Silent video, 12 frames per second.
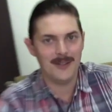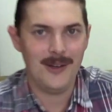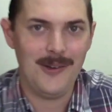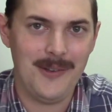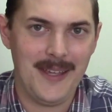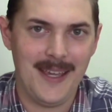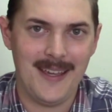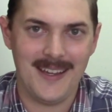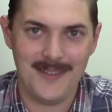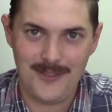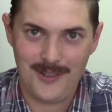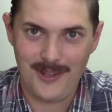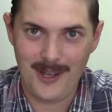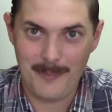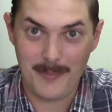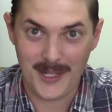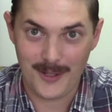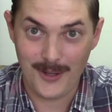Okay, got
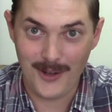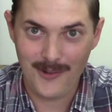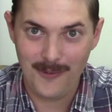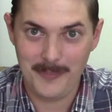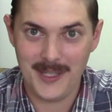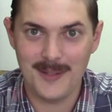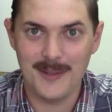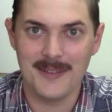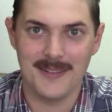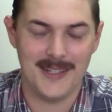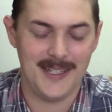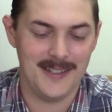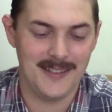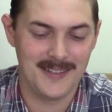my comb. I